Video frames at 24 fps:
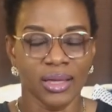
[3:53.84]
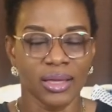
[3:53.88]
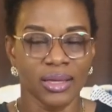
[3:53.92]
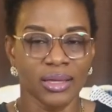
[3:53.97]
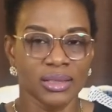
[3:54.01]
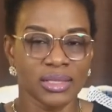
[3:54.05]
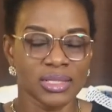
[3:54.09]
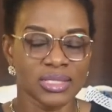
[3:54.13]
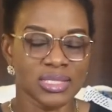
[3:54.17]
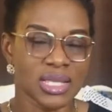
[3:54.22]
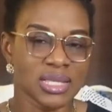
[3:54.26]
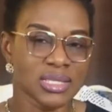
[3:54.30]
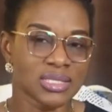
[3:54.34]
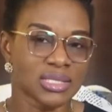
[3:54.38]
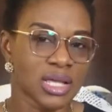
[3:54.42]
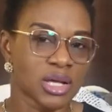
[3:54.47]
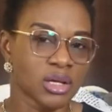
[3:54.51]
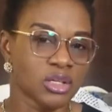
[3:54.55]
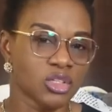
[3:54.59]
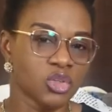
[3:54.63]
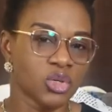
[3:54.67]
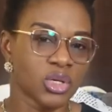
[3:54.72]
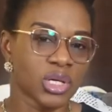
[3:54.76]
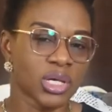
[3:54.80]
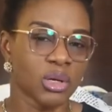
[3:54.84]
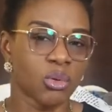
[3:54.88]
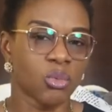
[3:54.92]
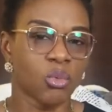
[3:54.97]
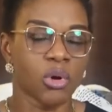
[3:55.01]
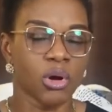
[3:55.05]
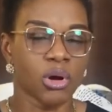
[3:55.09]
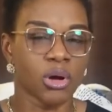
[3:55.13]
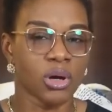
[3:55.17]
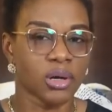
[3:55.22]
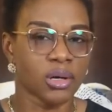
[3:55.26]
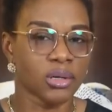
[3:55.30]
in the sense that you can
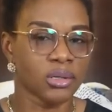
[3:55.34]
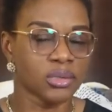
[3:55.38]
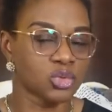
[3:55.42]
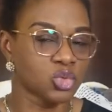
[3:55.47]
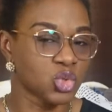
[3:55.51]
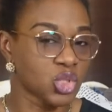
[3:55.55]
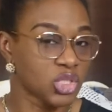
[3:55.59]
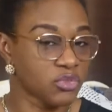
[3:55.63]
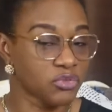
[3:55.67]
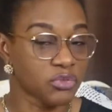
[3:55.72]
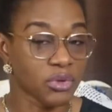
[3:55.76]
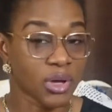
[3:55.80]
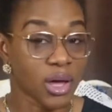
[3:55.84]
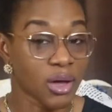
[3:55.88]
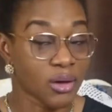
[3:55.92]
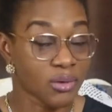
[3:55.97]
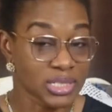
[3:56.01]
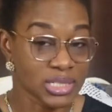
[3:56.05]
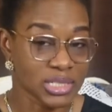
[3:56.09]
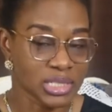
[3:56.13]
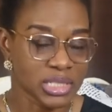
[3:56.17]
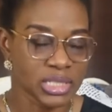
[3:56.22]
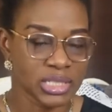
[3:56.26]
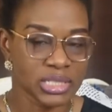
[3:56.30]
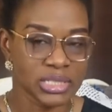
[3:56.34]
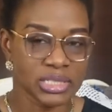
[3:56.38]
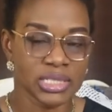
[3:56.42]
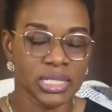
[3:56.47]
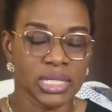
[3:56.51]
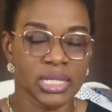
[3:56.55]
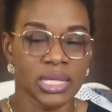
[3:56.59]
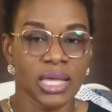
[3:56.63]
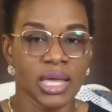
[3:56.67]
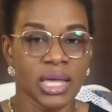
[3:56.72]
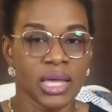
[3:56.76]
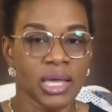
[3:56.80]
work 24 hours in a day.
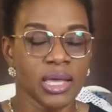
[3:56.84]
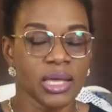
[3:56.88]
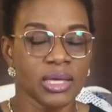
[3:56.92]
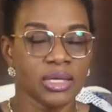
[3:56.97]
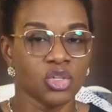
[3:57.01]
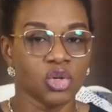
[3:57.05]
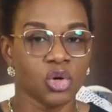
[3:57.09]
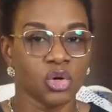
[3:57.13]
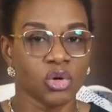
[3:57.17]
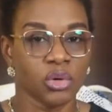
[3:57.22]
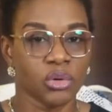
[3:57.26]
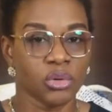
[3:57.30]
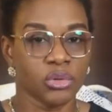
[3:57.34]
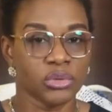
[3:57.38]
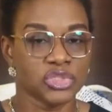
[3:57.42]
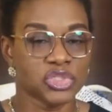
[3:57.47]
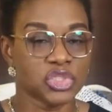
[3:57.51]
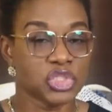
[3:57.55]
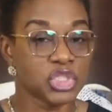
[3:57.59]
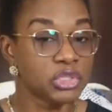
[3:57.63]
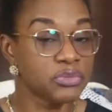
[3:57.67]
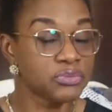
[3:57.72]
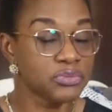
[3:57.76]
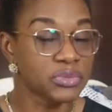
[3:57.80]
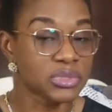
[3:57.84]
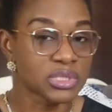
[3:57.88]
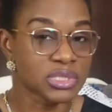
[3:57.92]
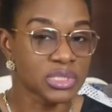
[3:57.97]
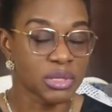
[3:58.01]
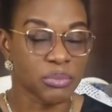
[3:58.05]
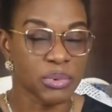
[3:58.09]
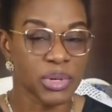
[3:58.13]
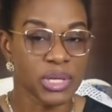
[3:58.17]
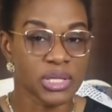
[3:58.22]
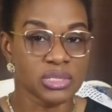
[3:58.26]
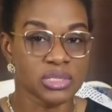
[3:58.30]
Your shift
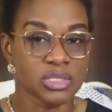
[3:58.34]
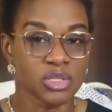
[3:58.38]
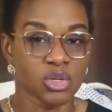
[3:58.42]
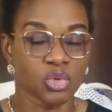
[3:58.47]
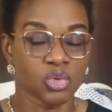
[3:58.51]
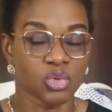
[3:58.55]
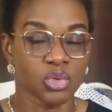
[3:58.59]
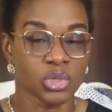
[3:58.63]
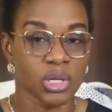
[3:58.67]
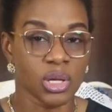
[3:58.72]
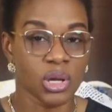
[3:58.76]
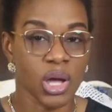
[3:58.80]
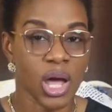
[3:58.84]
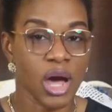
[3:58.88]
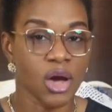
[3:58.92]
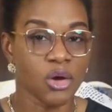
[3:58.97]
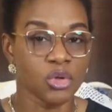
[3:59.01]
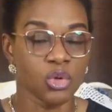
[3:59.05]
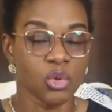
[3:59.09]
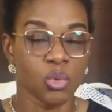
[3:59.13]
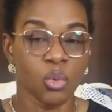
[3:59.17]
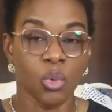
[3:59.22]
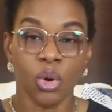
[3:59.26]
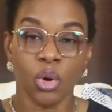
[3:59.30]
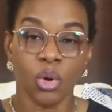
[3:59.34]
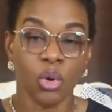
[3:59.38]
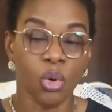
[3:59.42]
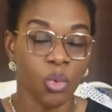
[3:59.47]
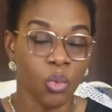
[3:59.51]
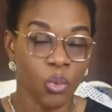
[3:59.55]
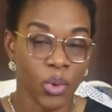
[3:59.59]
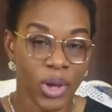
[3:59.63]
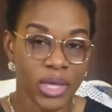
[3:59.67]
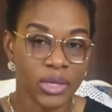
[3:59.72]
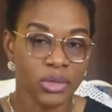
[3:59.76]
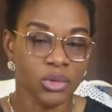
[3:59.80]
depends on how you work or
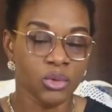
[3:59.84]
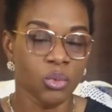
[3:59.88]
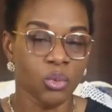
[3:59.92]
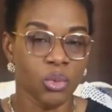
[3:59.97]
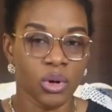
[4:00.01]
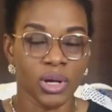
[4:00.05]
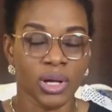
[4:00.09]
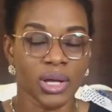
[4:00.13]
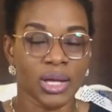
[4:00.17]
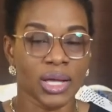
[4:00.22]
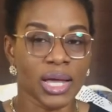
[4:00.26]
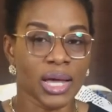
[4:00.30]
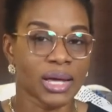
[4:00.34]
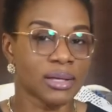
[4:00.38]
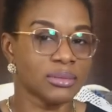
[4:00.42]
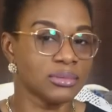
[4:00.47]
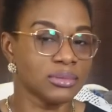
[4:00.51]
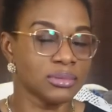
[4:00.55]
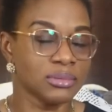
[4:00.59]
where you work. It can